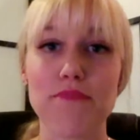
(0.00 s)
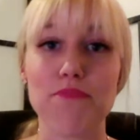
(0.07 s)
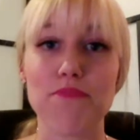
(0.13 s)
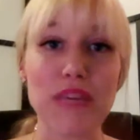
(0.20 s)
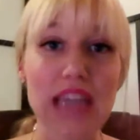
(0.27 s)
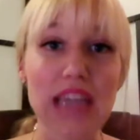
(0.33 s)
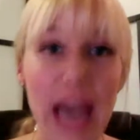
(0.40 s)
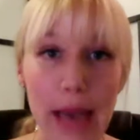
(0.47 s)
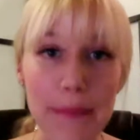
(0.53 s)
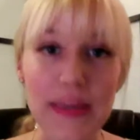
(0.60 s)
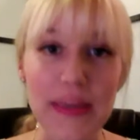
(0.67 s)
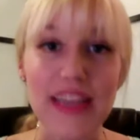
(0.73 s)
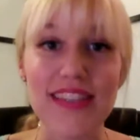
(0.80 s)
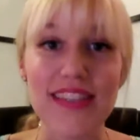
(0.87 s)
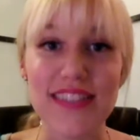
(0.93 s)
be
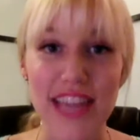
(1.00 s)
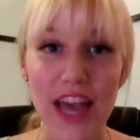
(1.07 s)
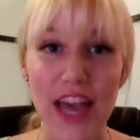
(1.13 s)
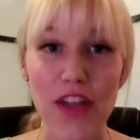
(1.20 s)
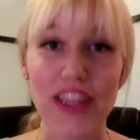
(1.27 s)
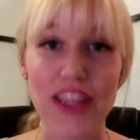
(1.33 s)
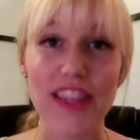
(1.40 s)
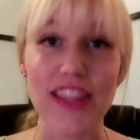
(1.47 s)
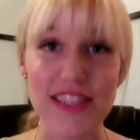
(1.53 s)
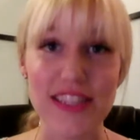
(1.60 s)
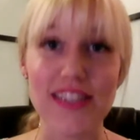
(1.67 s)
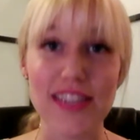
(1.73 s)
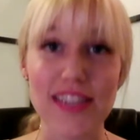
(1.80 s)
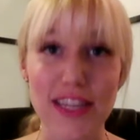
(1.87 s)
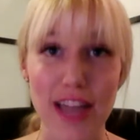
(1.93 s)
happy, stay healthy. This
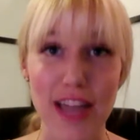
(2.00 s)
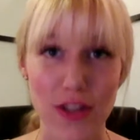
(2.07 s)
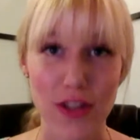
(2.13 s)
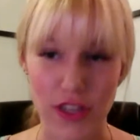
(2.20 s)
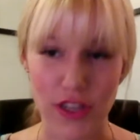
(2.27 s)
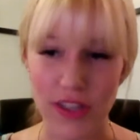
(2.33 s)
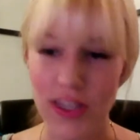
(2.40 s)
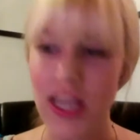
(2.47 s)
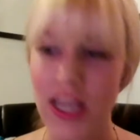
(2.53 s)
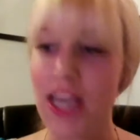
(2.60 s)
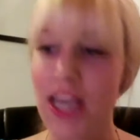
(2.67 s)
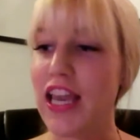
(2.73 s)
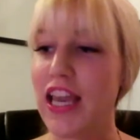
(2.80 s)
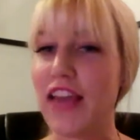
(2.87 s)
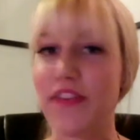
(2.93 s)
is the analogy.
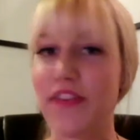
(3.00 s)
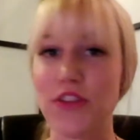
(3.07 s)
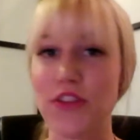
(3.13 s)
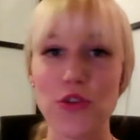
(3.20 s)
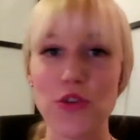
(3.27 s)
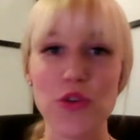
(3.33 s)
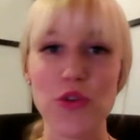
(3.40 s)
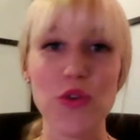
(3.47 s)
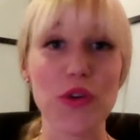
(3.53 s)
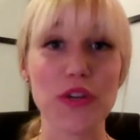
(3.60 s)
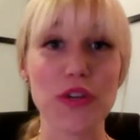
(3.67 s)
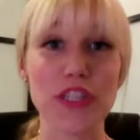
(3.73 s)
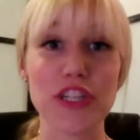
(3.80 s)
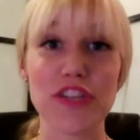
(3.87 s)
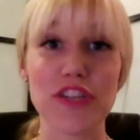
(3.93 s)
If you were
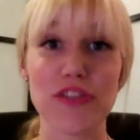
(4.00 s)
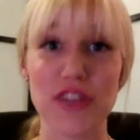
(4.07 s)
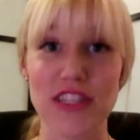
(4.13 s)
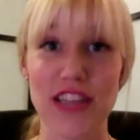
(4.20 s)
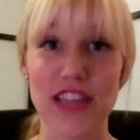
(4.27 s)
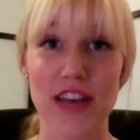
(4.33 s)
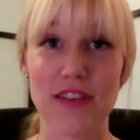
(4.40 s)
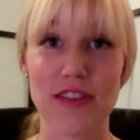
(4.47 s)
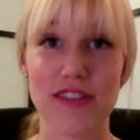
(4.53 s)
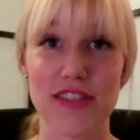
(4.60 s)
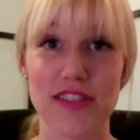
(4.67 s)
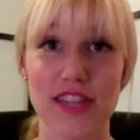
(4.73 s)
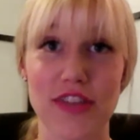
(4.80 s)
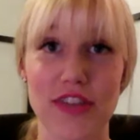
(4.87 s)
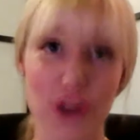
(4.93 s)
going to your friend's house
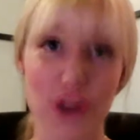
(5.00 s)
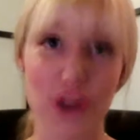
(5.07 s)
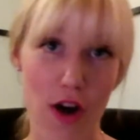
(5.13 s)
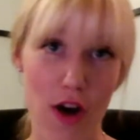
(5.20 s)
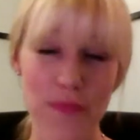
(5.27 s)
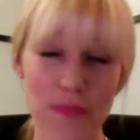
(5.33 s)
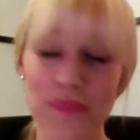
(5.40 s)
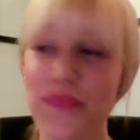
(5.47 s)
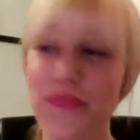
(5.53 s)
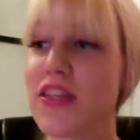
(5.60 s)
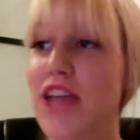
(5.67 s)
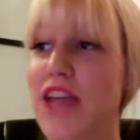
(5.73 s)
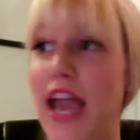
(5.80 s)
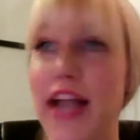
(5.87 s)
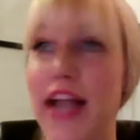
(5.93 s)
in your car
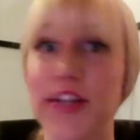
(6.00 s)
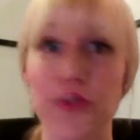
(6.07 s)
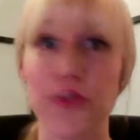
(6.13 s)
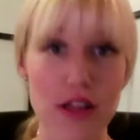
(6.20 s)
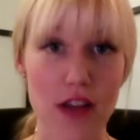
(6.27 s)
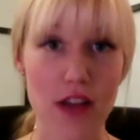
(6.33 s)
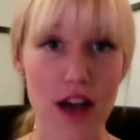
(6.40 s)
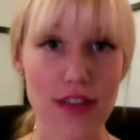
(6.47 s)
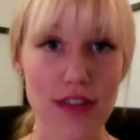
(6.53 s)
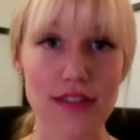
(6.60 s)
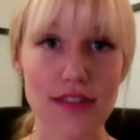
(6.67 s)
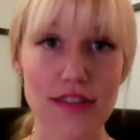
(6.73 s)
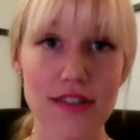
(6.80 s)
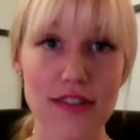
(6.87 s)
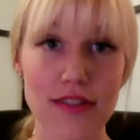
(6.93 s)
and you got
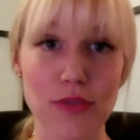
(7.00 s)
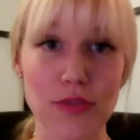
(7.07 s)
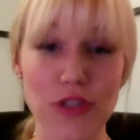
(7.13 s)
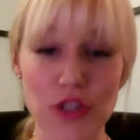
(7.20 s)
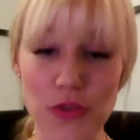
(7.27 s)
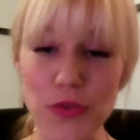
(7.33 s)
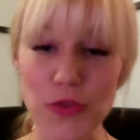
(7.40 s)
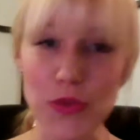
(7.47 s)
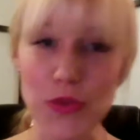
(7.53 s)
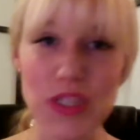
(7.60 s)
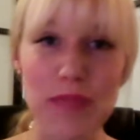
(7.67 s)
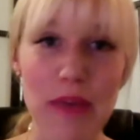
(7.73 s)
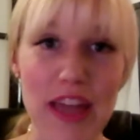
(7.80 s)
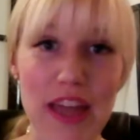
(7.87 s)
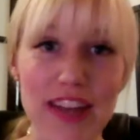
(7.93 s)
lost, would you
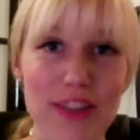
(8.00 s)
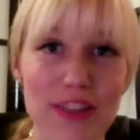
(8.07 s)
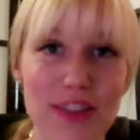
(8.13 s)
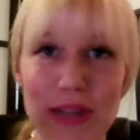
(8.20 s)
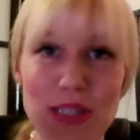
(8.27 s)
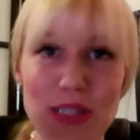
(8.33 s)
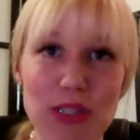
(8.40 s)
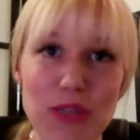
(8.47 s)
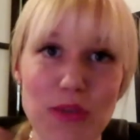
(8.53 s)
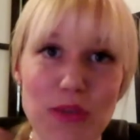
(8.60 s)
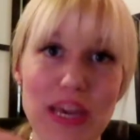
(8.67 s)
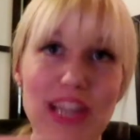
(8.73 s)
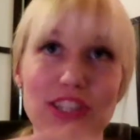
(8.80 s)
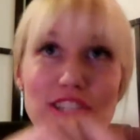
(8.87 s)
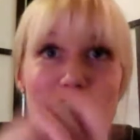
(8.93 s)
spend the rest of the
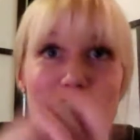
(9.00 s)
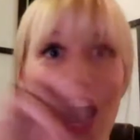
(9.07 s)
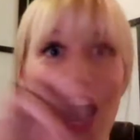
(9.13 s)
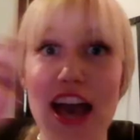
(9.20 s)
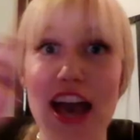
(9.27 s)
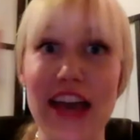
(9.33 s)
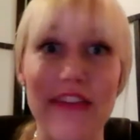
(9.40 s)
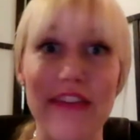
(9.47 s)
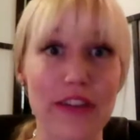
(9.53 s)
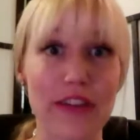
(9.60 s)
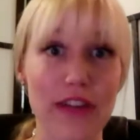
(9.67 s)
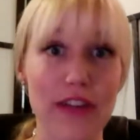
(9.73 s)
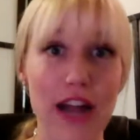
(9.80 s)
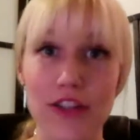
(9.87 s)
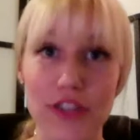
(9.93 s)
week driving
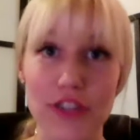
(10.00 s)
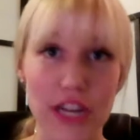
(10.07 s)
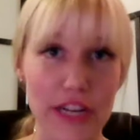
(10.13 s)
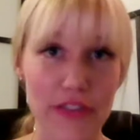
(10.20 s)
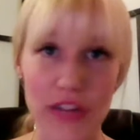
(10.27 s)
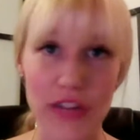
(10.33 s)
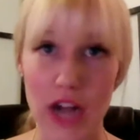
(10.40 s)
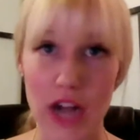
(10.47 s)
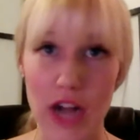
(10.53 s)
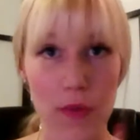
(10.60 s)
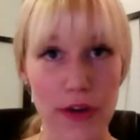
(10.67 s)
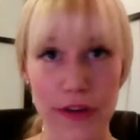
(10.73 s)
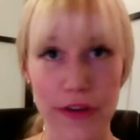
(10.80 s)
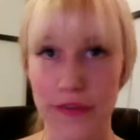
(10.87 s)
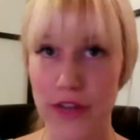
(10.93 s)
around trying to figure out
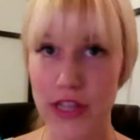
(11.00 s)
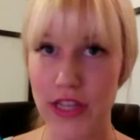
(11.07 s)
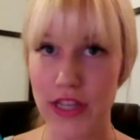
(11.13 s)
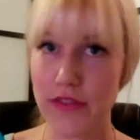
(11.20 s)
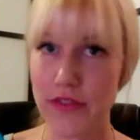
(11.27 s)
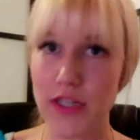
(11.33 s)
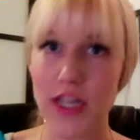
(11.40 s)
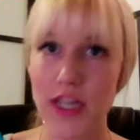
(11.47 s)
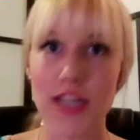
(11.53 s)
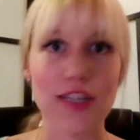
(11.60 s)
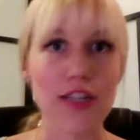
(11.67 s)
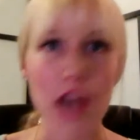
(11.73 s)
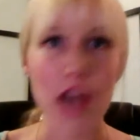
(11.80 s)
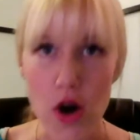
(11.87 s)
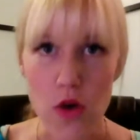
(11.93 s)
where your friend lived?
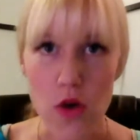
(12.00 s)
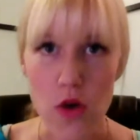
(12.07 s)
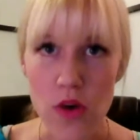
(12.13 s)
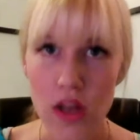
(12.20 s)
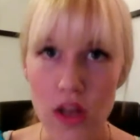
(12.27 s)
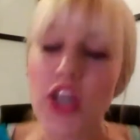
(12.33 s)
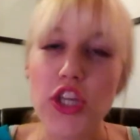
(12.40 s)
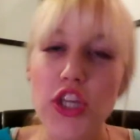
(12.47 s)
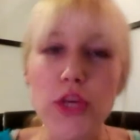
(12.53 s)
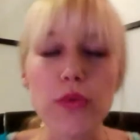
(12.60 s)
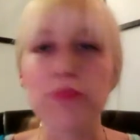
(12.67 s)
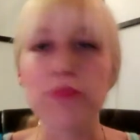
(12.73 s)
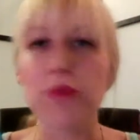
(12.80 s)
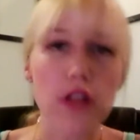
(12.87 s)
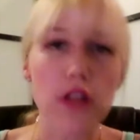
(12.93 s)
No. You
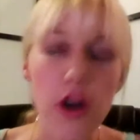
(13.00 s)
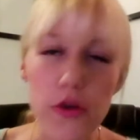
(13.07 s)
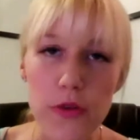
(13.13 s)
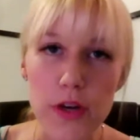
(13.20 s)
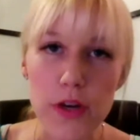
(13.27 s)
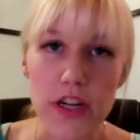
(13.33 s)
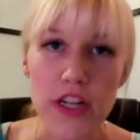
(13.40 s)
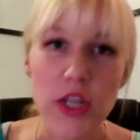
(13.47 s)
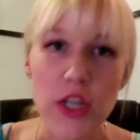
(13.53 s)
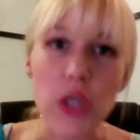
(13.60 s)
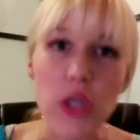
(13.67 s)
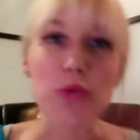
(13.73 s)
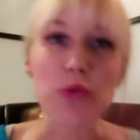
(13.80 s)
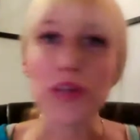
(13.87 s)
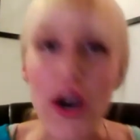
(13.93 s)
would pull over,
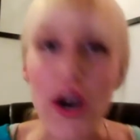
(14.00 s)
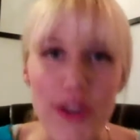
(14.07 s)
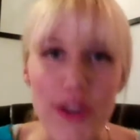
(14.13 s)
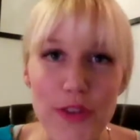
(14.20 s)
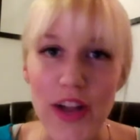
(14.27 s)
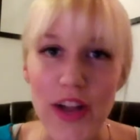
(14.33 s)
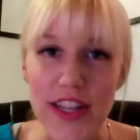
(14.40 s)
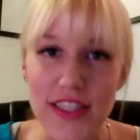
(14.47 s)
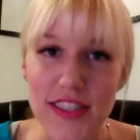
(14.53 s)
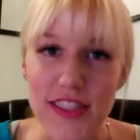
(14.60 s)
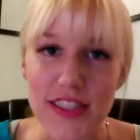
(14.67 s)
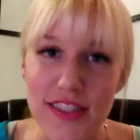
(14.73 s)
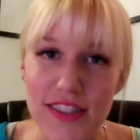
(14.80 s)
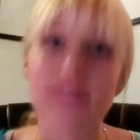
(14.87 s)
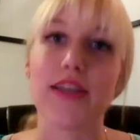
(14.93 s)
you would call your friend, because